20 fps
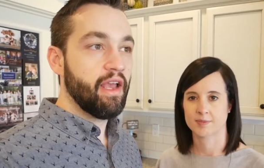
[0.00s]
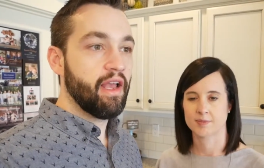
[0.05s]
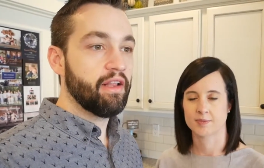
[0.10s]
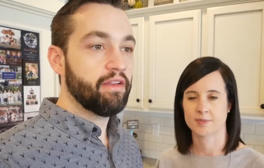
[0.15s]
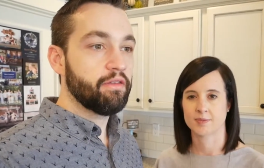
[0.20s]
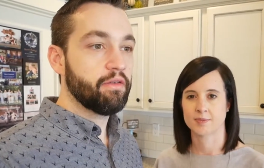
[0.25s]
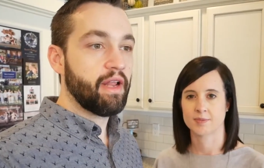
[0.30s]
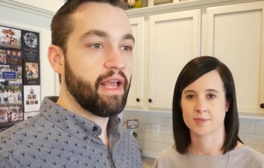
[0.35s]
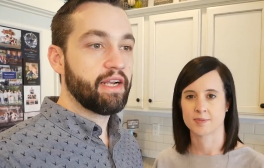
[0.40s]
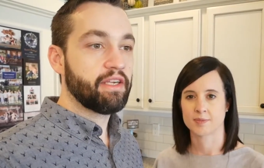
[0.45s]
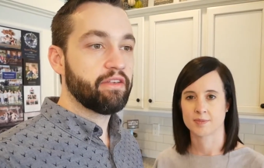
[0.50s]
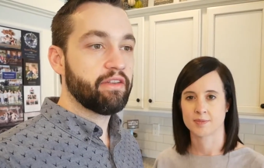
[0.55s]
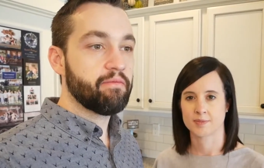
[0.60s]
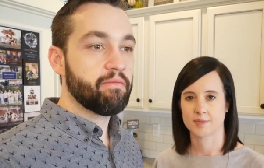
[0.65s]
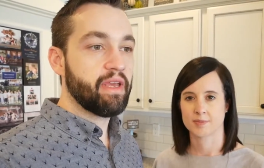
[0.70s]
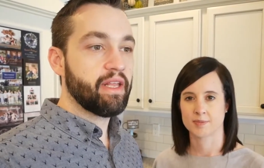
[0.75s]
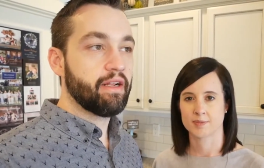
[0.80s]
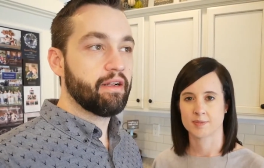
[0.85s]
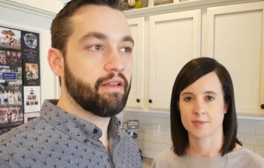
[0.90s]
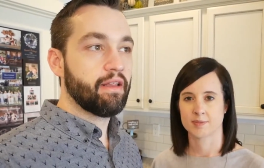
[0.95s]
Speaker 1: and so it
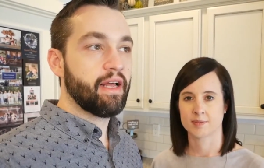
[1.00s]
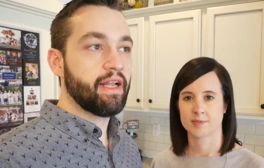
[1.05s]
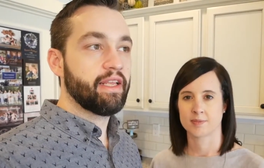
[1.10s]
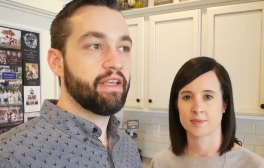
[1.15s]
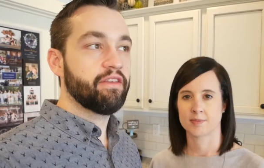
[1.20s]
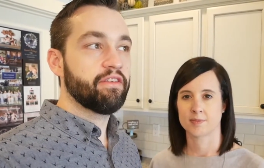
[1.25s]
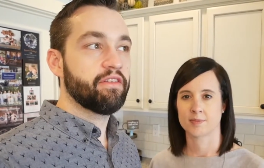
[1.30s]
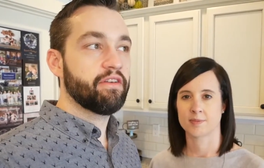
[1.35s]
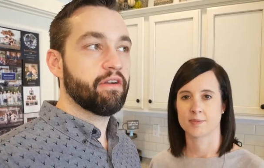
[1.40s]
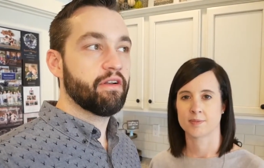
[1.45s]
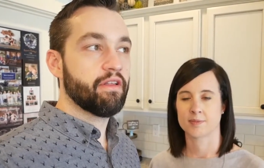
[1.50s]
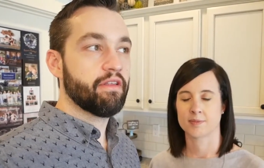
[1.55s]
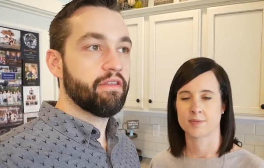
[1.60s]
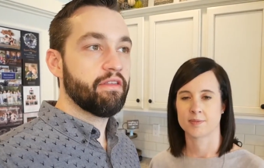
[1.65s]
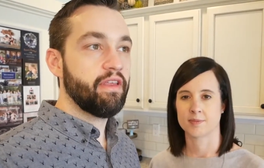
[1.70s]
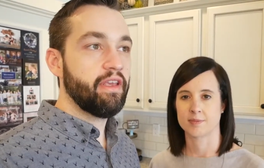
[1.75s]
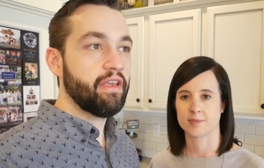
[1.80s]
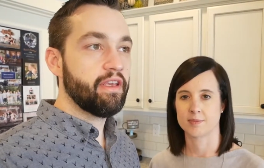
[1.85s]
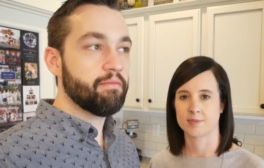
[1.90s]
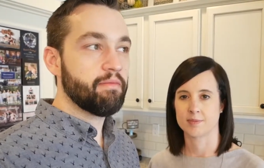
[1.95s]
actually made it a lot easier to
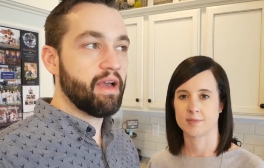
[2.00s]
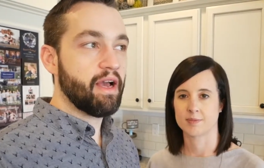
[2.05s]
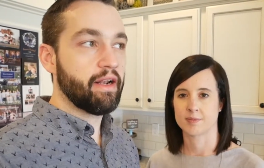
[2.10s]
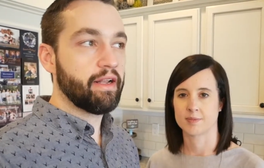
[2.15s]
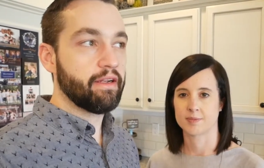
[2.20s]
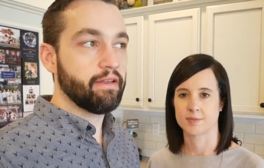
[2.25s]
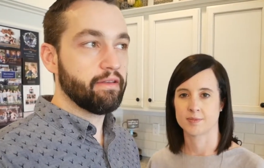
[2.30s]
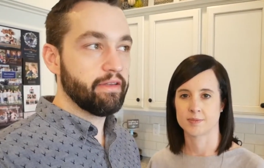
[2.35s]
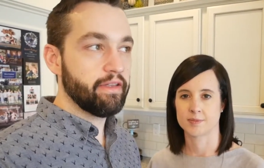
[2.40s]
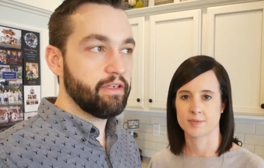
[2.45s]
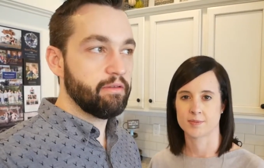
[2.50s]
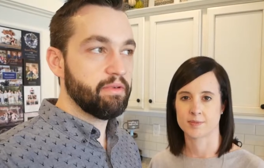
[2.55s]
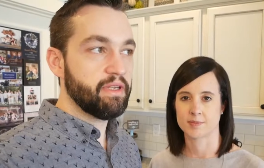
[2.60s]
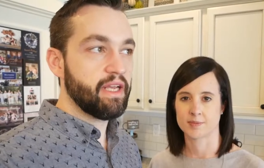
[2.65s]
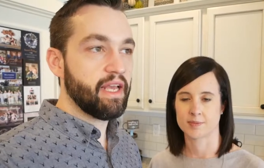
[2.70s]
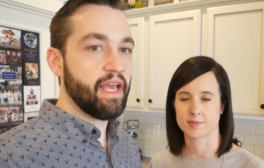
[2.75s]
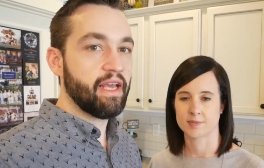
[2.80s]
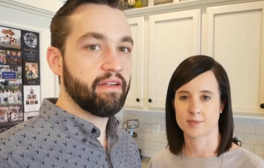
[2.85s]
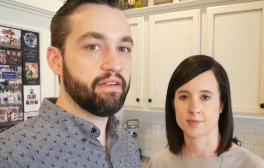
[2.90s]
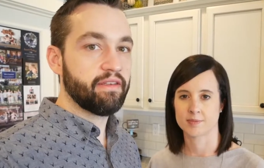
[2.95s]
think about it a little
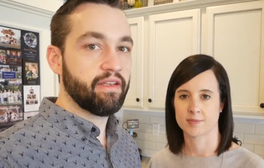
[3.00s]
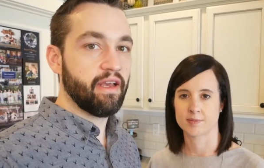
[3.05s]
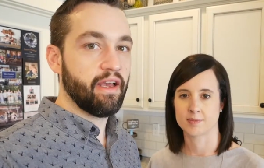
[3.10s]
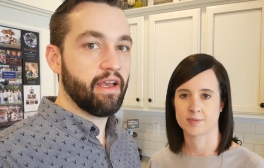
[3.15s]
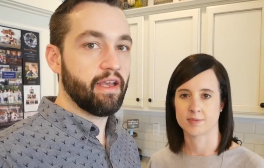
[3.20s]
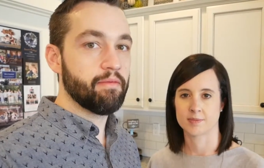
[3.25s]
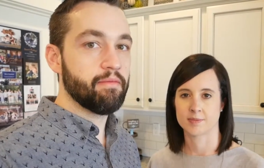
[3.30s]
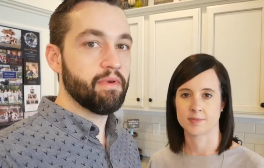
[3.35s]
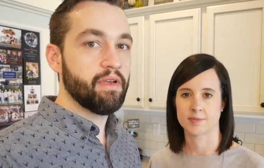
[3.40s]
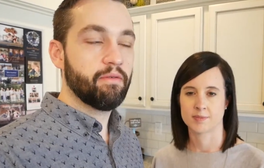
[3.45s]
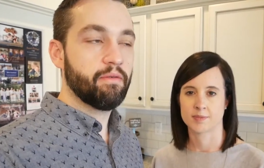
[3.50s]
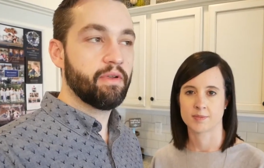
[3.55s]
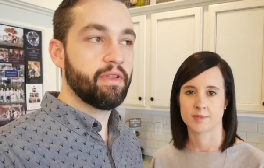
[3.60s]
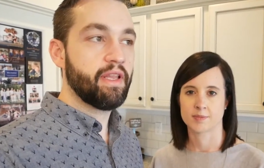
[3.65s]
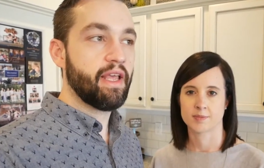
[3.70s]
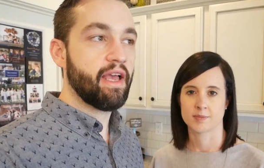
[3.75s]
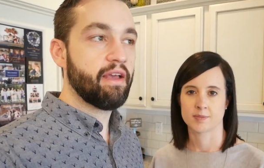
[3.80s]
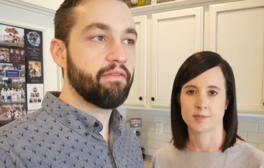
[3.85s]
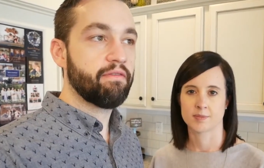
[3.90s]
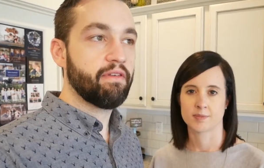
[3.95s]
bit ahead of time.
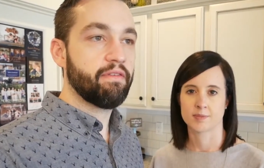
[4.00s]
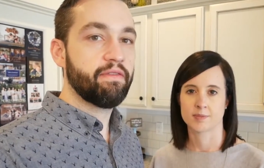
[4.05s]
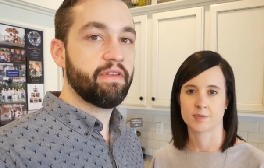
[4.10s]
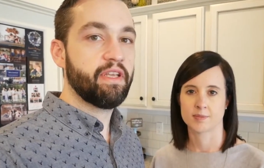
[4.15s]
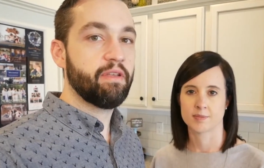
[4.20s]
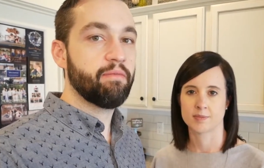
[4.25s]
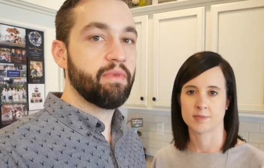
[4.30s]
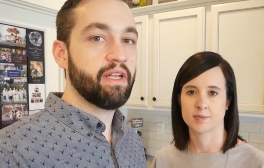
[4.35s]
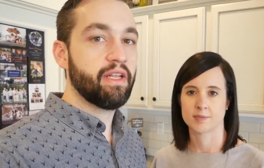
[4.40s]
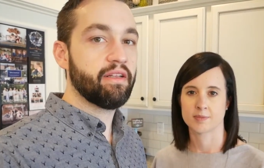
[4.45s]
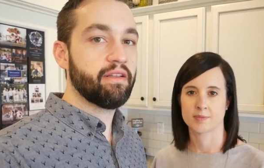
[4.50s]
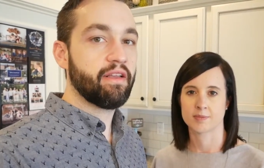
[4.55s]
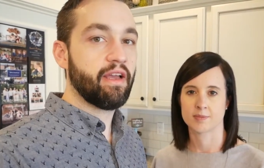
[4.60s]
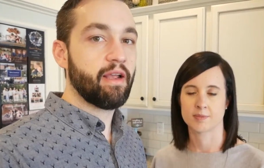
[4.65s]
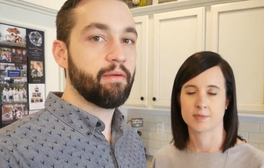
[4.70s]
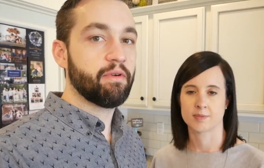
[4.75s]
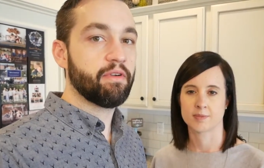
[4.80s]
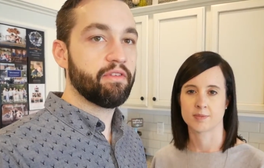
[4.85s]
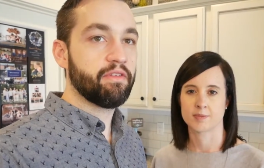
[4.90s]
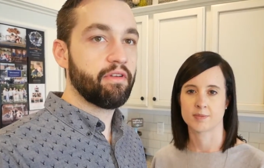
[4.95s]
When that 15 minute
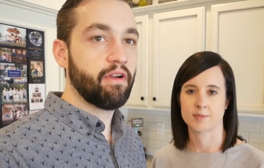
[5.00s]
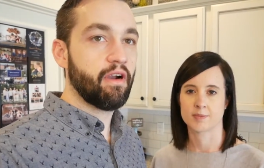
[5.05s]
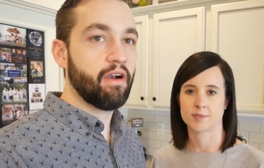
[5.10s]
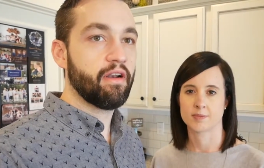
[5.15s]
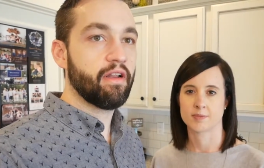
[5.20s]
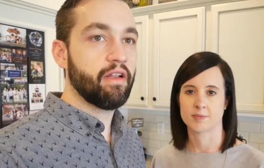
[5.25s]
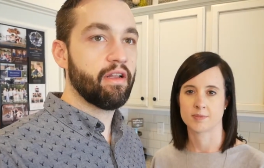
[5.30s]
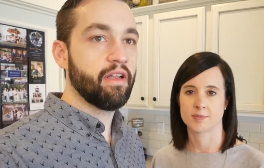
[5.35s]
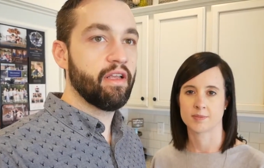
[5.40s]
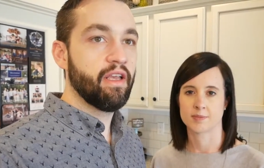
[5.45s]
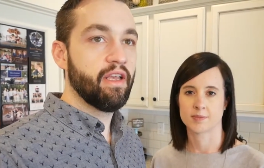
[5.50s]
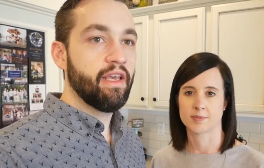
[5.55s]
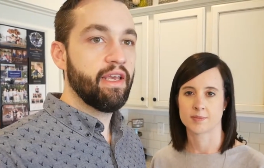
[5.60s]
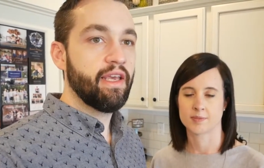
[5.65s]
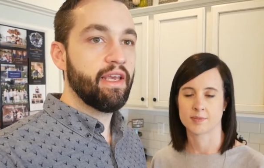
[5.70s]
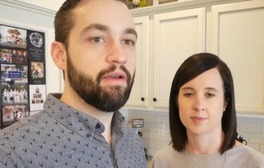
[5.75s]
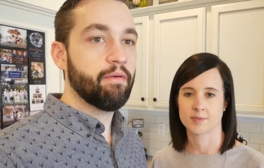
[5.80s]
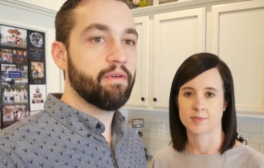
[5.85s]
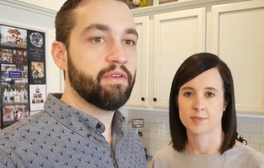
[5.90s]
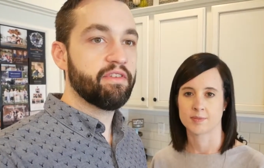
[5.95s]
timer started,
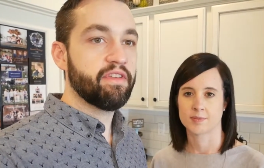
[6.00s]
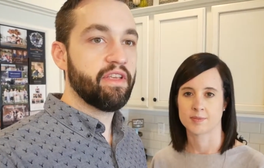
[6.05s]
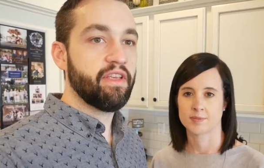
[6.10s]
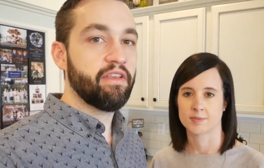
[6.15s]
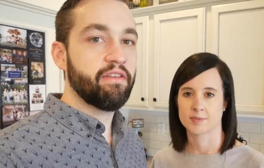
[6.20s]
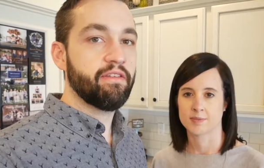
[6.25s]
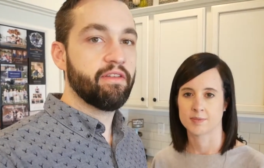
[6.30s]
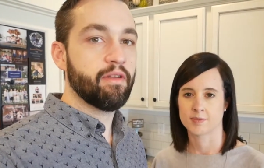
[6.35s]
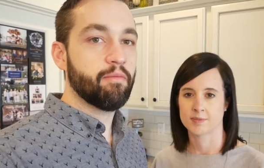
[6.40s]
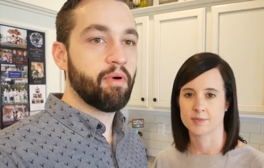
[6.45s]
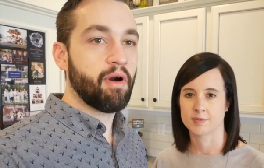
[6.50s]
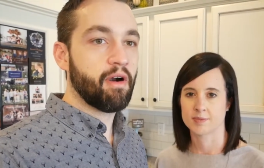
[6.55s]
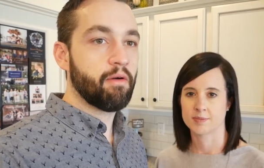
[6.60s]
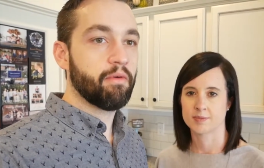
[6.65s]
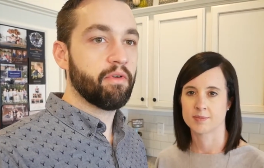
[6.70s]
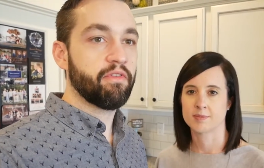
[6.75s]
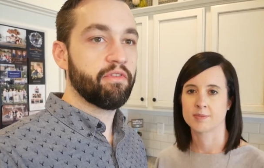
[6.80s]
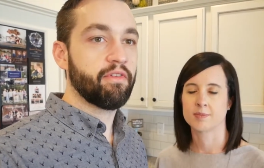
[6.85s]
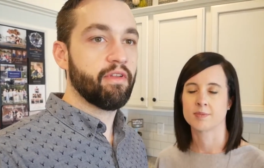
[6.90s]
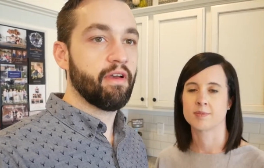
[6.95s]
it was easy to
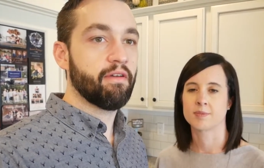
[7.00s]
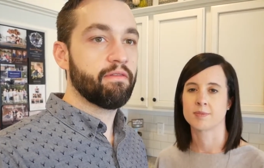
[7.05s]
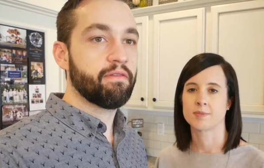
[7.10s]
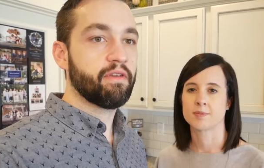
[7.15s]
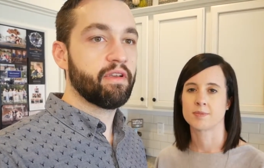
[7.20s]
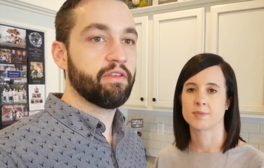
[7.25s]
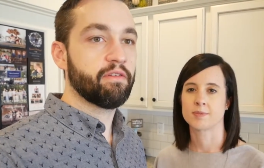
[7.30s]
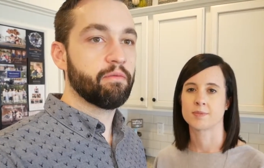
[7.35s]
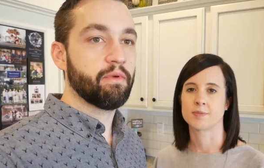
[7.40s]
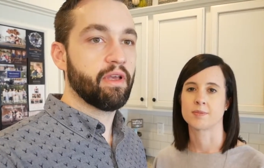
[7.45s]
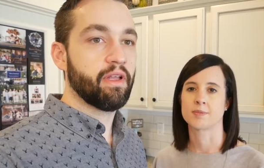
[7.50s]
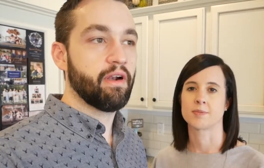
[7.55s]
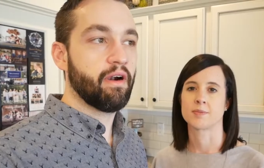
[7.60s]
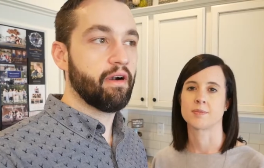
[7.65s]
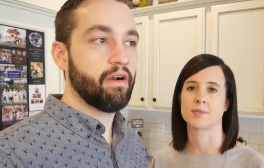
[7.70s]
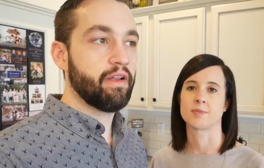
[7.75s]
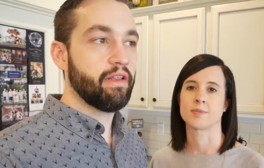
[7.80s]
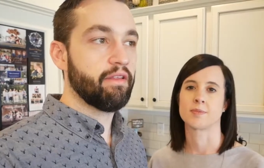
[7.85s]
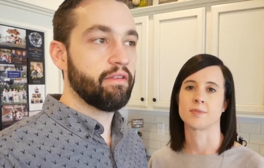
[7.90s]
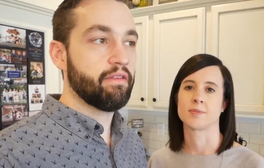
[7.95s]
part with stuff because we had
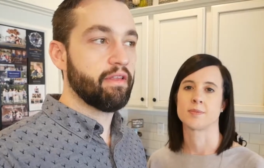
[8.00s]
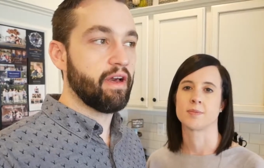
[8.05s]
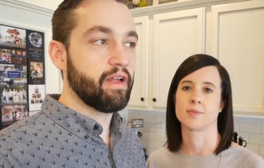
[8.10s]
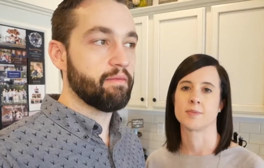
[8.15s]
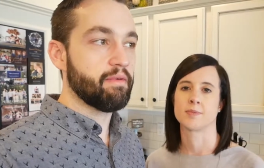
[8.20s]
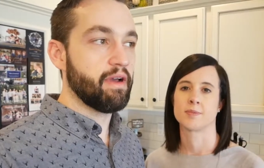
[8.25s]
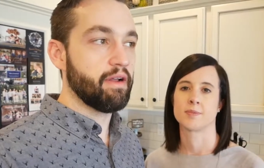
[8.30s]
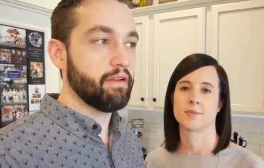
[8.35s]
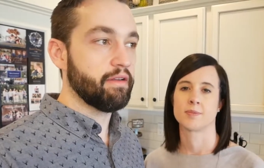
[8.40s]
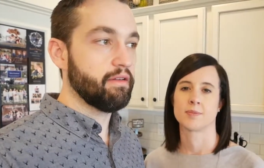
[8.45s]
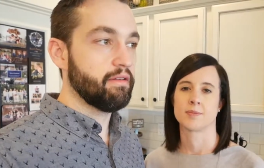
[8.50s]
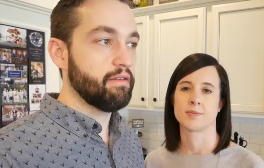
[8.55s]
already thought about it.